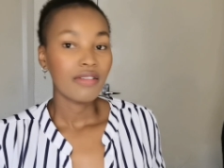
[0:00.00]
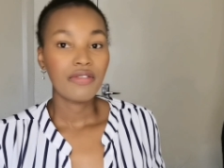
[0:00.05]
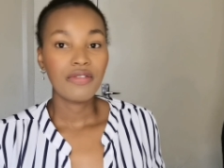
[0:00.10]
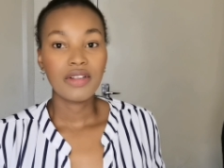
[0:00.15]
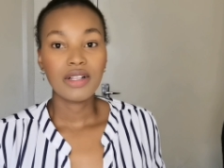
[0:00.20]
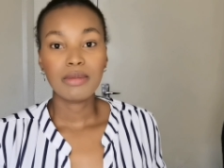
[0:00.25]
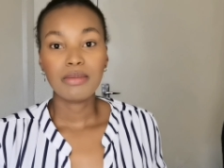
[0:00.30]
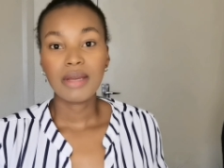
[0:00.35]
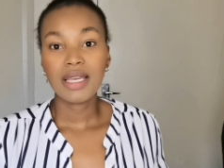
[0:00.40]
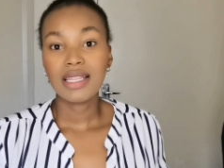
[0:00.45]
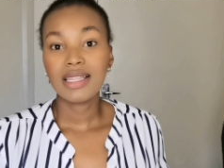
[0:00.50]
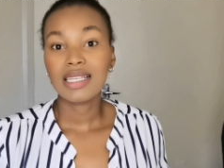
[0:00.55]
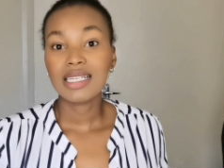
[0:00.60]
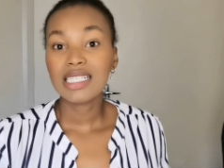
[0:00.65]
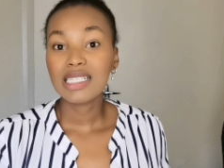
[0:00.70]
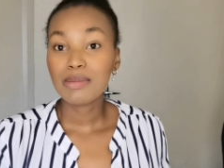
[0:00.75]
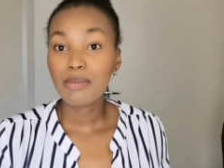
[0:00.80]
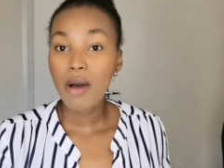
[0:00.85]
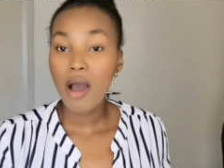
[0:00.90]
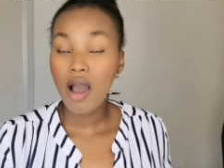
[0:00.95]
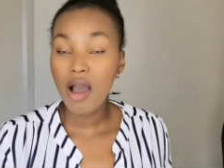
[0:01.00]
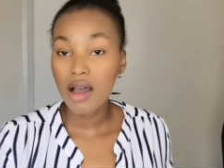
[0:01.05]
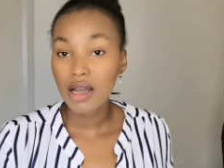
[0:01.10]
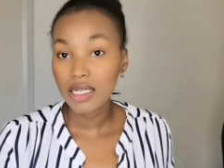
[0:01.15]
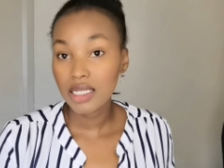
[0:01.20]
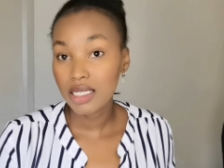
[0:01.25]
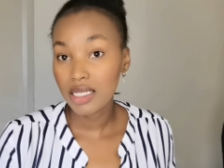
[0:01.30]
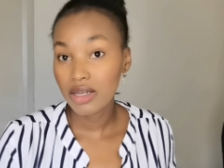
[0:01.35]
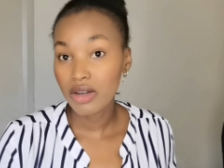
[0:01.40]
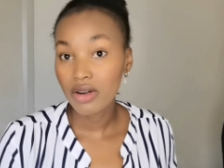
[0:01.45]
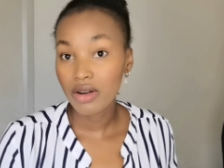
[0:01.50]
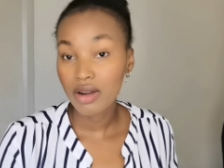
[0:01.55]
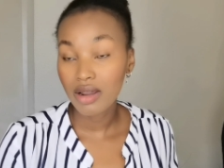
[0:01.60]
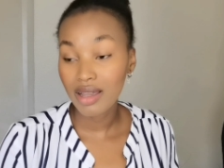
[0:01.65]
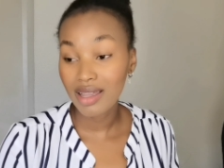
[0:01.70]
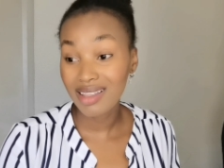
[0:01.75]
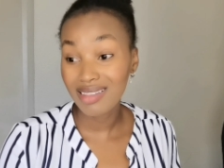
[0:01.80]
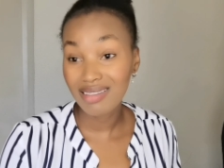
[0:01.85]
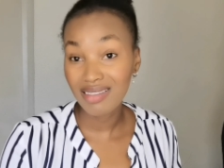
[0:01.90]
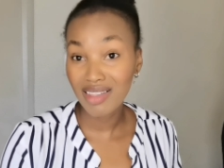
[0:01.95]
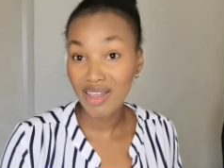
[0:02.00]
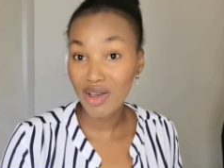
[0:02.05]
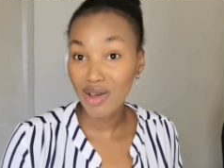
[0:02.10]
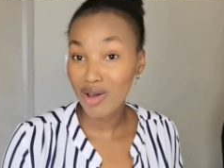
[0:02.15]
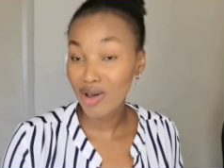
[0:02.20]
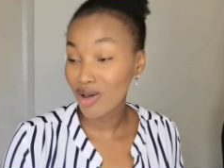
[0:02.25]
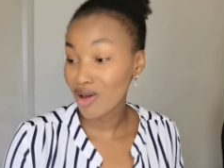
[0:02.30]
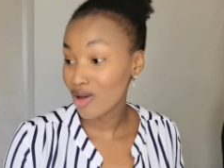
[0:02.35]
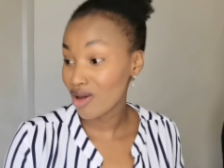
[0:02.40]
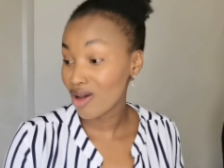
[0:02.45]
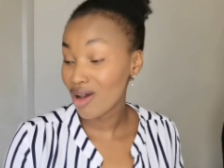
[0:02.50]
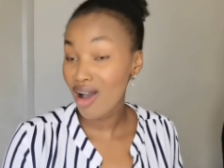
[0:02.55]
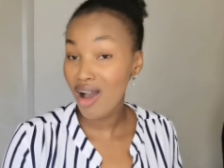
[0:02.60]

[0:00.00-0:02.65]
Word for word: filming this part in the